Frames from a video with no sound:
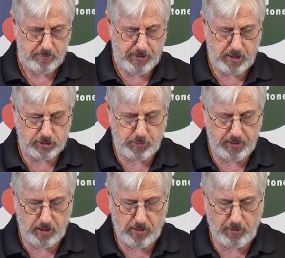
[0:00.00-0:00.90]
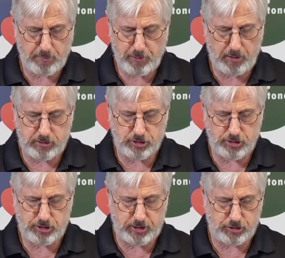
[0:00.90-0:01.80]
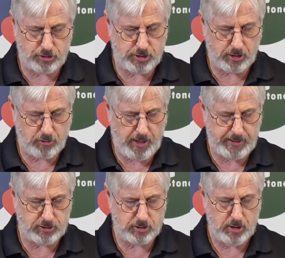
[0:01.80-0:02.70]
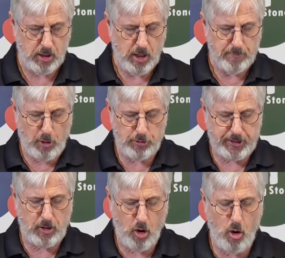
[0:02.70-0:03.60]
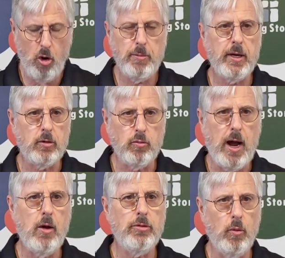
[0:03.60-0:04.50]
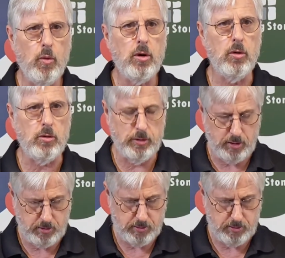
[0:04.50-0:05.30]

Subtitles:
Because we love our brothers and sisters in Christ, both at home and around the world,